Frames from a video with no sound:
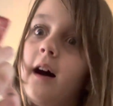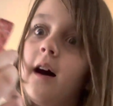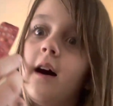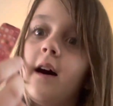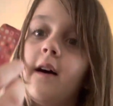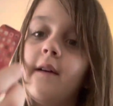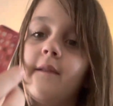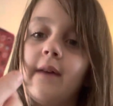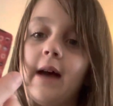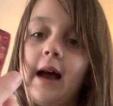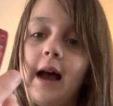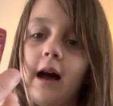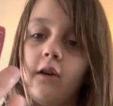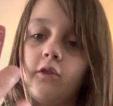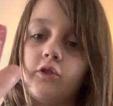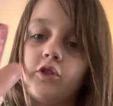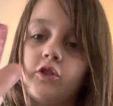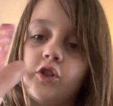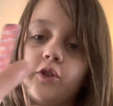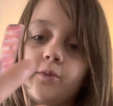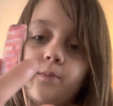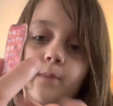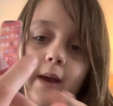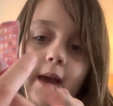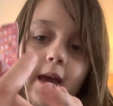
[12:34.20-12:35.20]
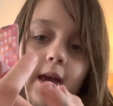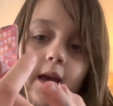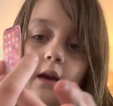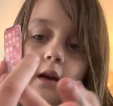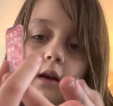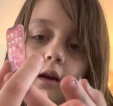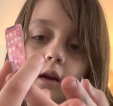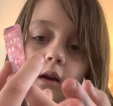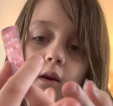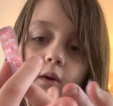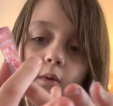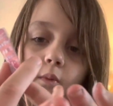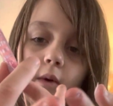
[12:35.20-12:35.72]
of how to
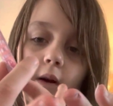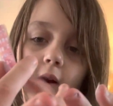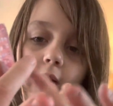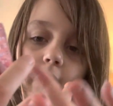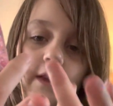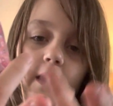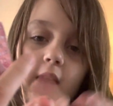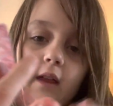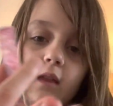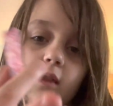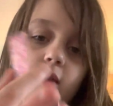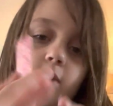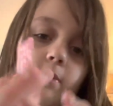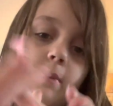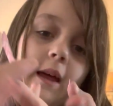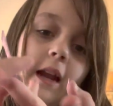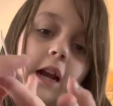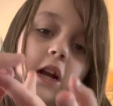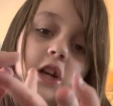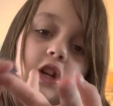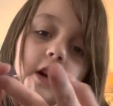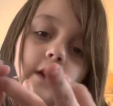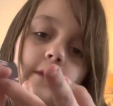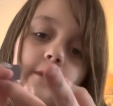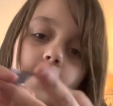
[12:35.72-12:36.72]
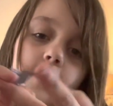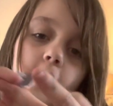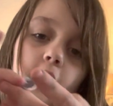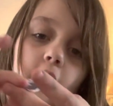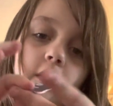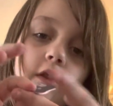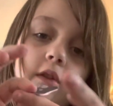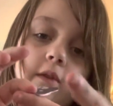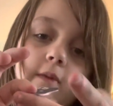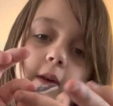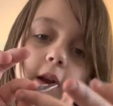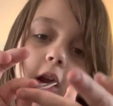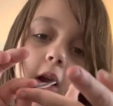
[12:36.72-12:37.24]
make one of these miniature
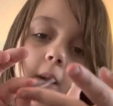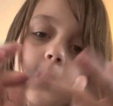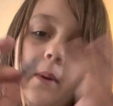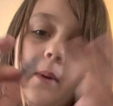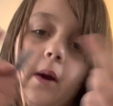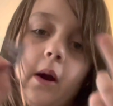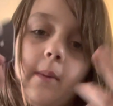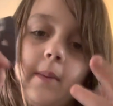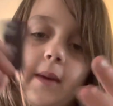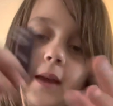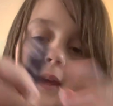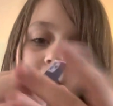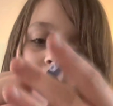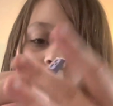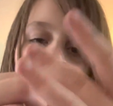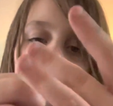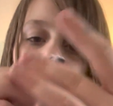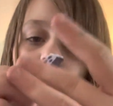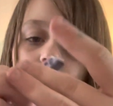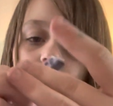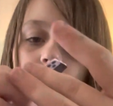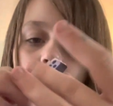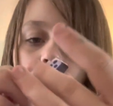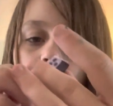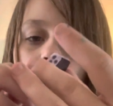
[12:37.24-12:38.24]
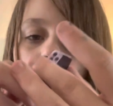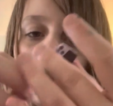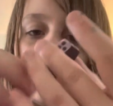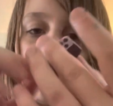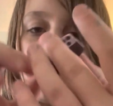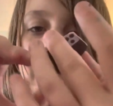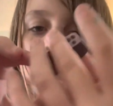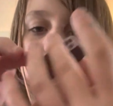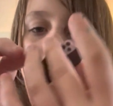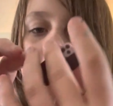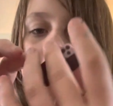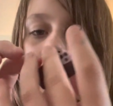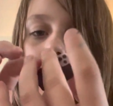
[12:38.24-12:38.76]
phones for your Barbies.
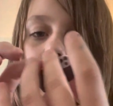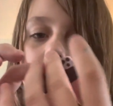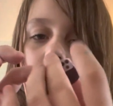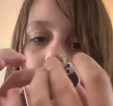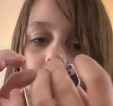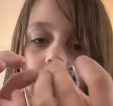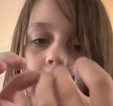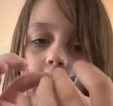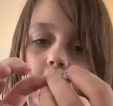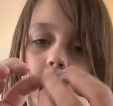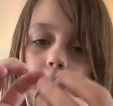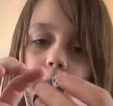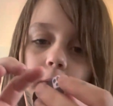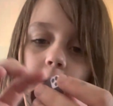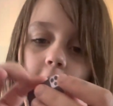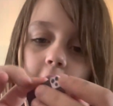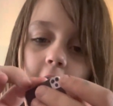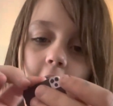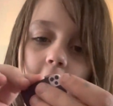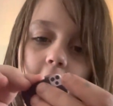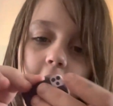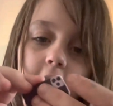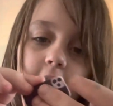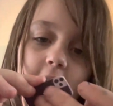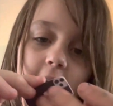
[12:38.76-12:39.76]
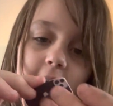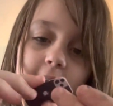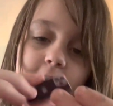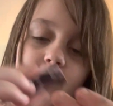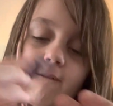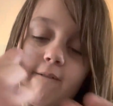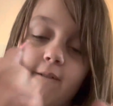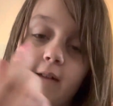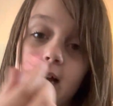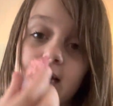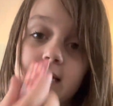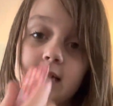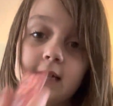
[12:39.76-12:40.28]
And I hope you guys had
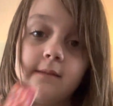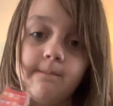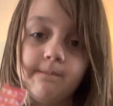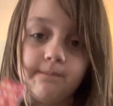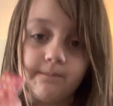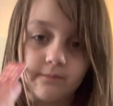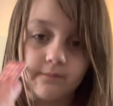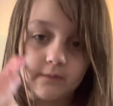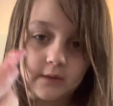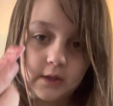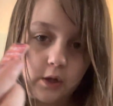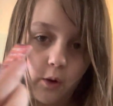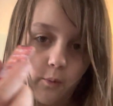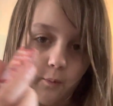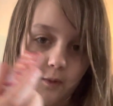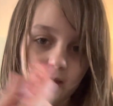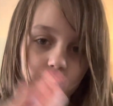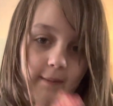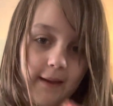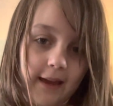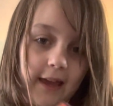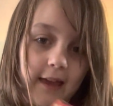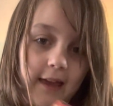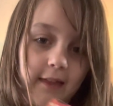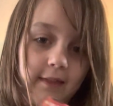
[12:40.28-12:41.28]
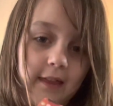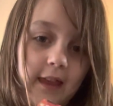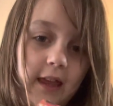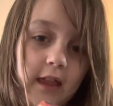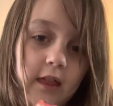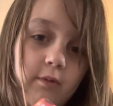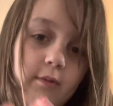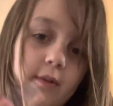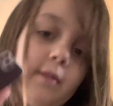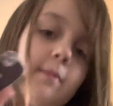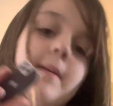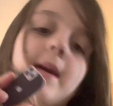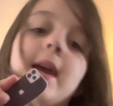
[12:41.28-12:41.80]
fun with making these
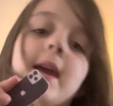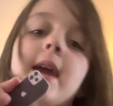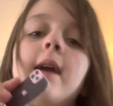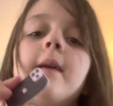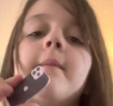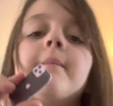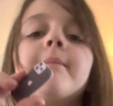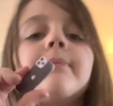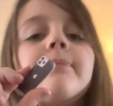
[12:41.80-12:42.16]
with me.